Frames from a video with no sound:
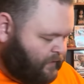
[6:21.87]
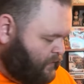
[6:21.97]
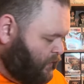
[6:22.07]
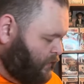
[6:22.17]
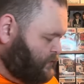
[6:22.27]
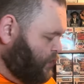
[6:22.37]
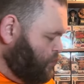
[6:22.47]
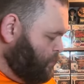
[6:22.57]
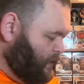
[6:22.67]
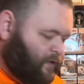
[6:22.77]
On
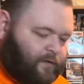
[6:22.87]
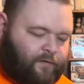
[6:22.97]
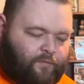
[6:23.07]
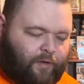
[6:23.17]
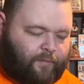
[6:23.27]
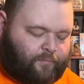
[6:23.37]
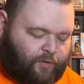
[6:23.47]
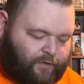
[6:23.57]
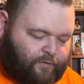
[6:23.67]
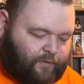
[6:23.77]
Tubi, while I'm
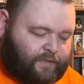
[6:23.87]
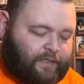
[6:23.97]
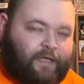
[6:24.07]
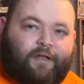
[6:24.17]
looking through these,